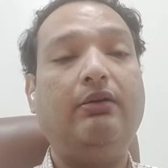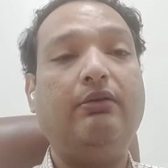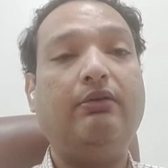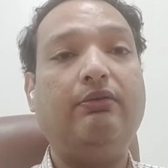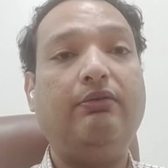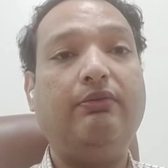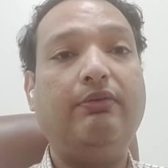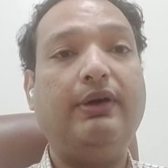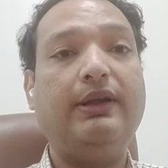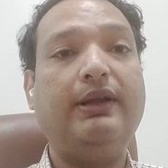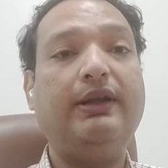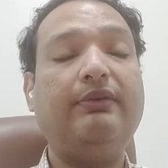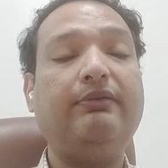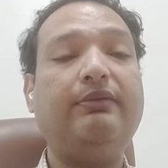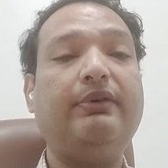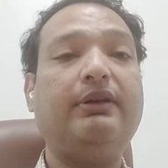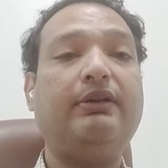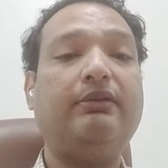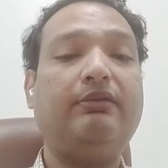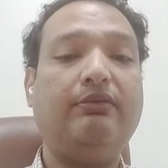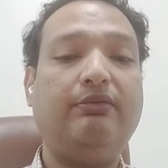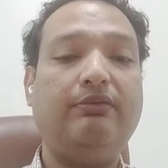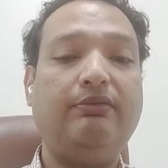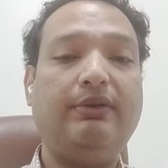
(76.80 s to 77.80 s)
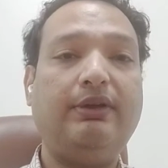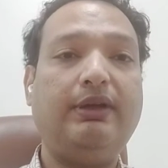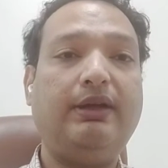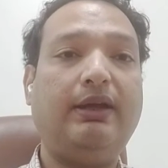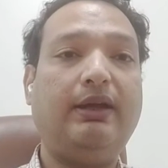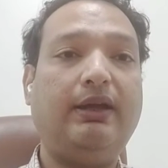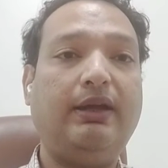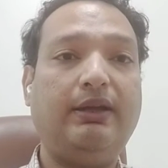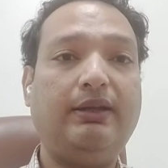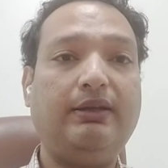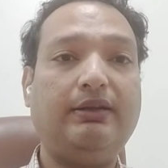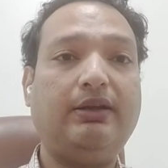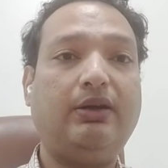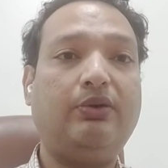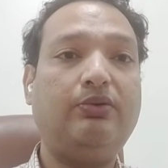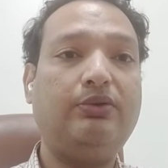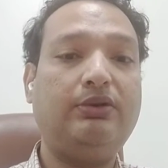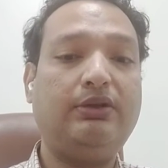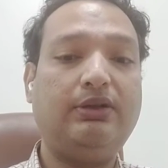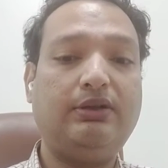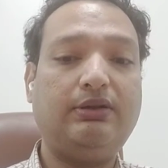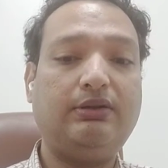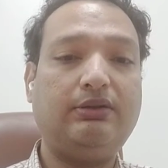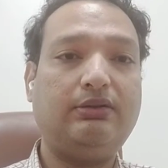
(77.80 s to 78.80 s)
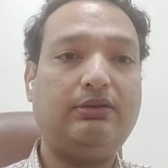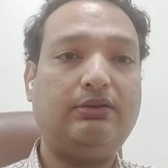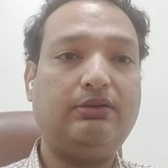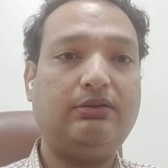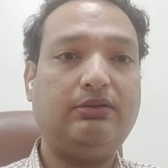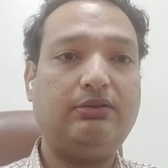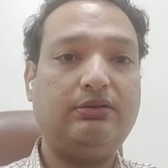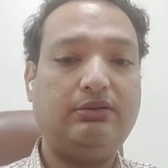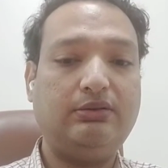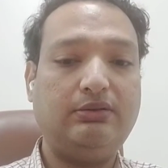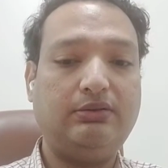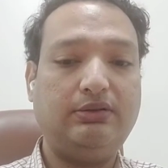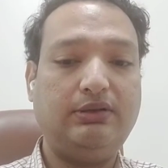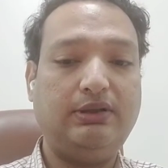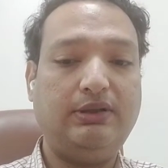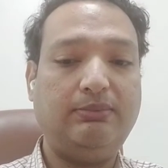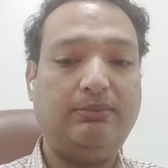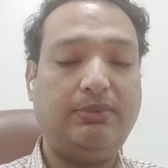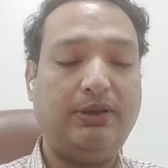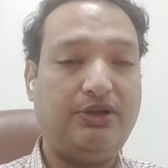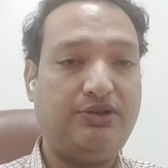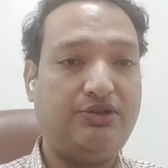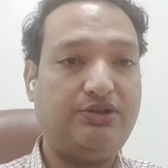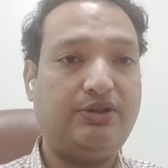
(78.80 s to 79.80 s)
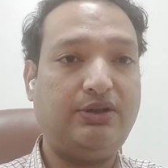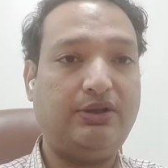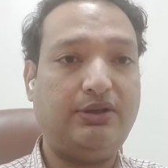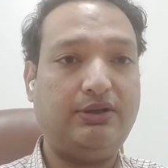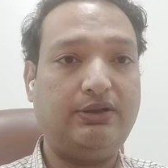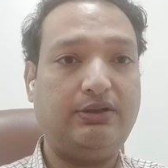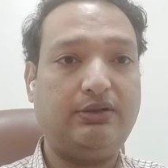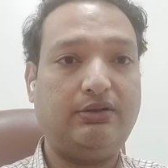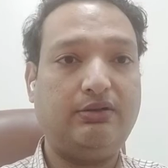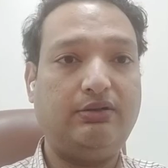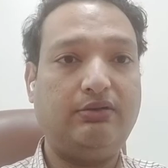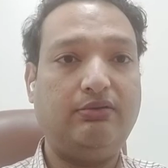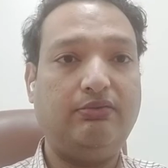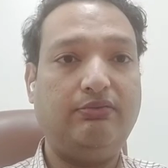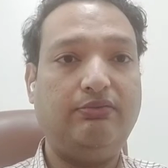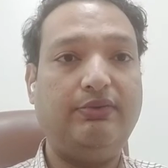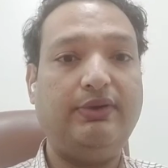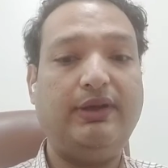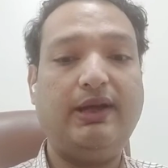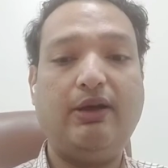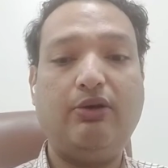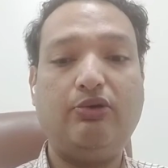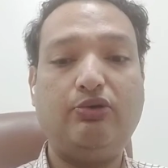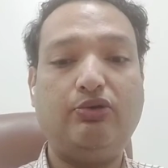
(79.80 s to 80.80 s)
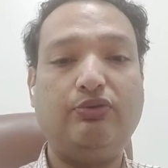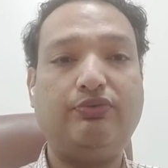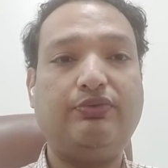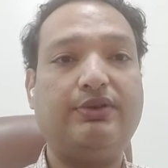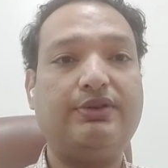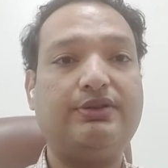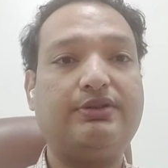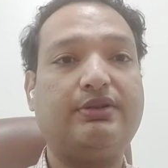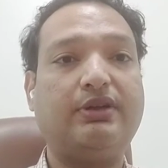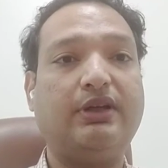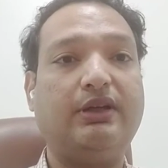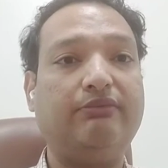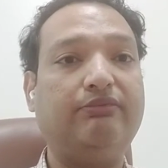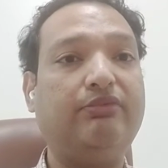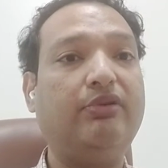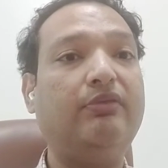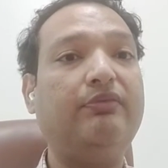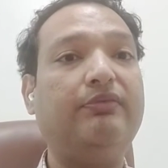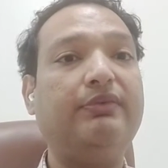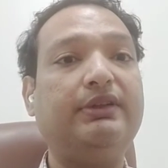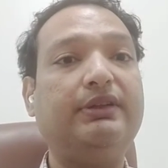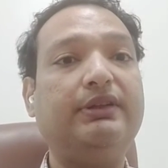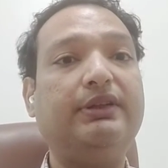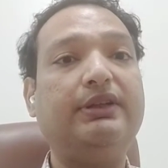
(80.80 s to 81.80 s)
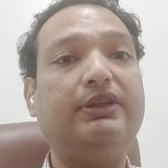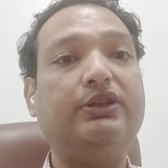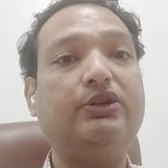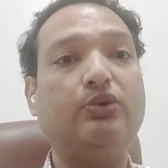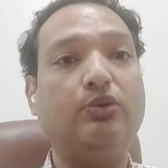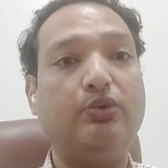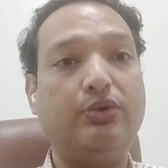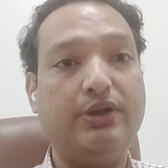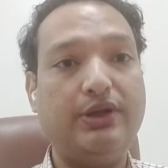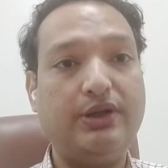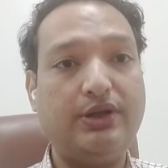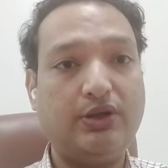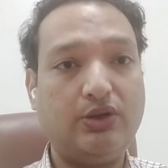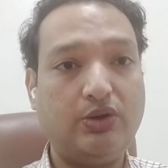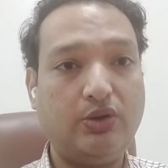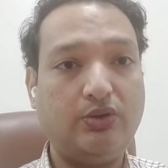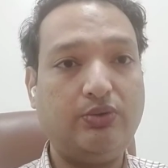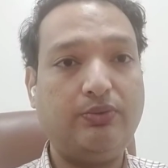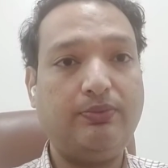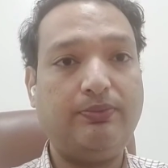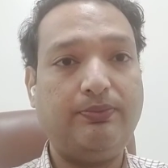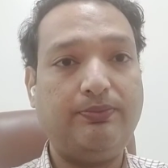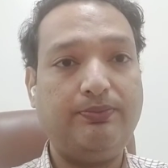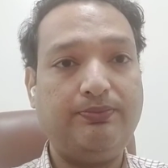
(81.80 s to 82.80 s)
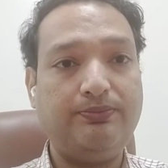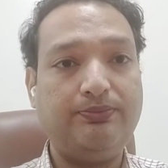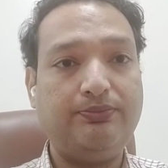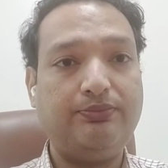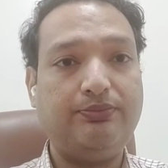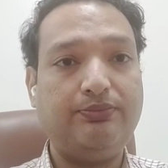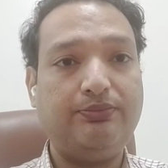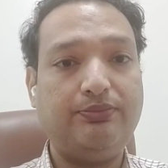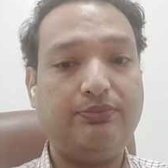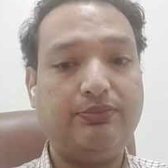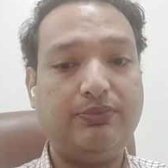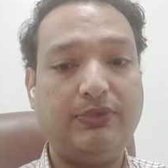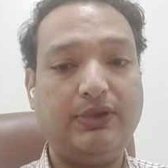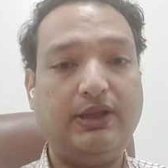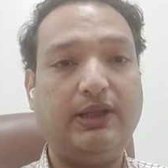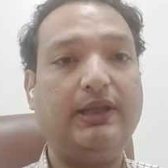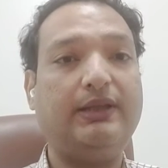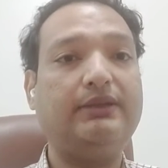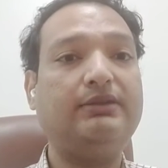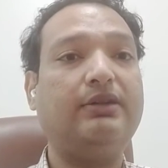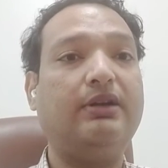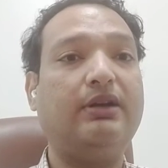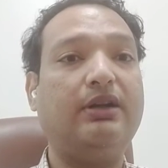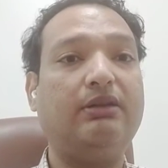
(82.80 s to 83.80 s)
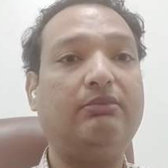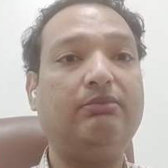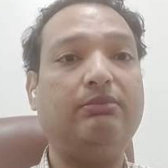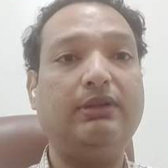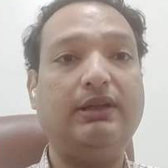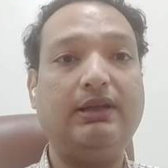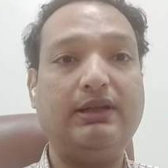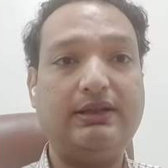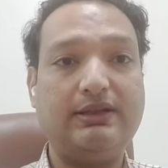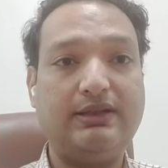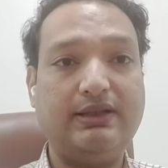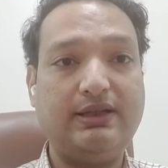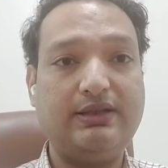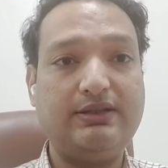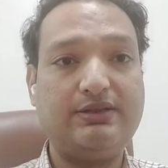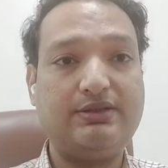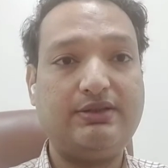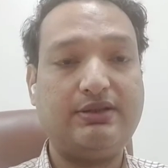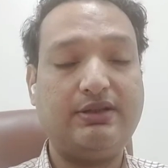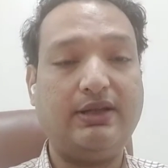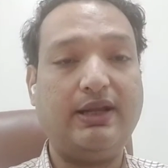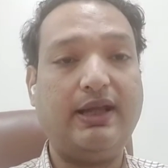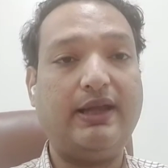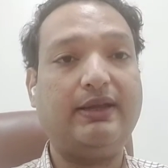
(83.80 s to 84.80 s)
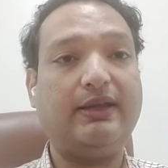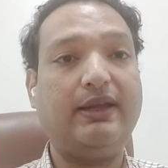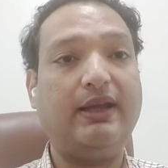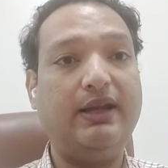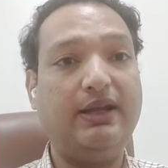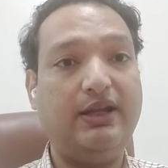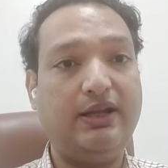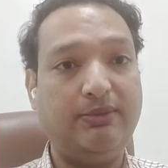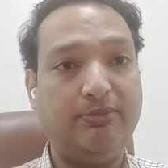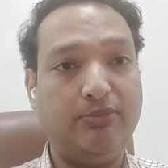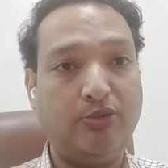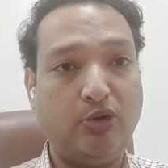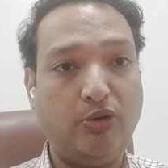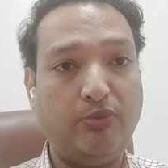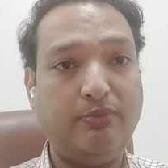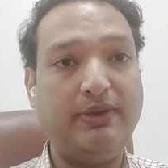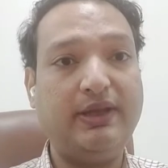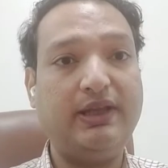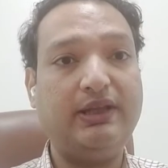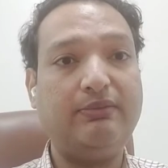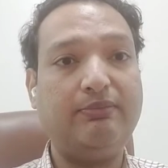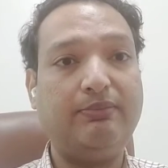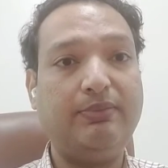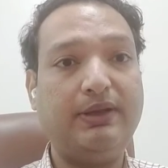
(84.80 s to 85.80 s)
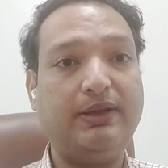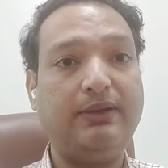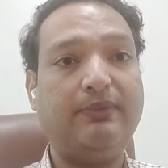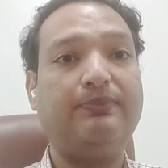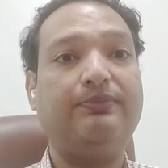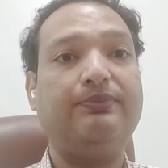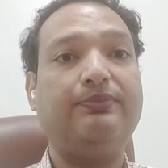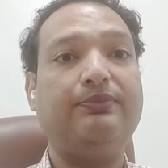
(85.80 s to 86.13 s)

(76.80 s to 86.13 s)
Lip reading: Whenever we encounter the patient, we have to first confirm with the 2D echo, then certain blood tests like NT-proBNP.